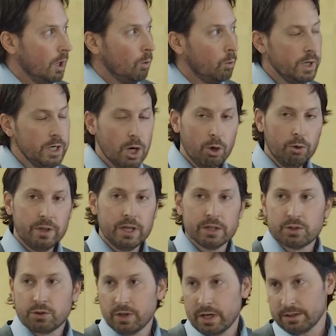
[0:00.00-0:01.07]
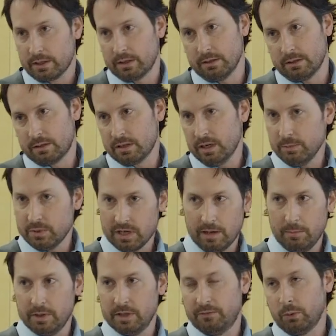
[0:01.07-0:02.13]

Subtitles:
We know the Etruscans, sometime in the